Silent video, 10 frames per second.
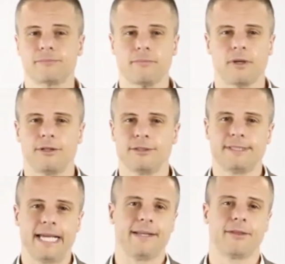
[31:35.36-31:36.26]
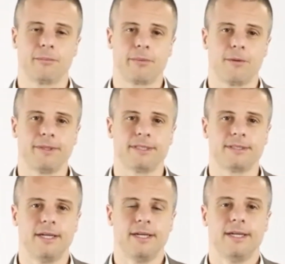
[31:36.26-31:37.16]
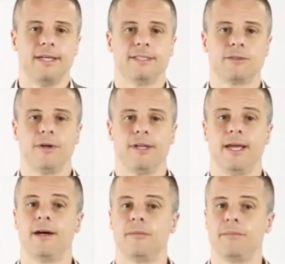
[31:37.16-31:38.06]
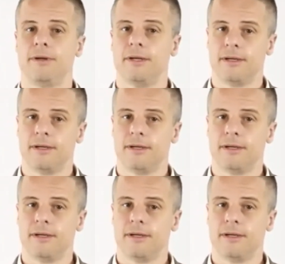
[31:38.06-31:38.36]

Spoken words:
understanding their purpose is going to help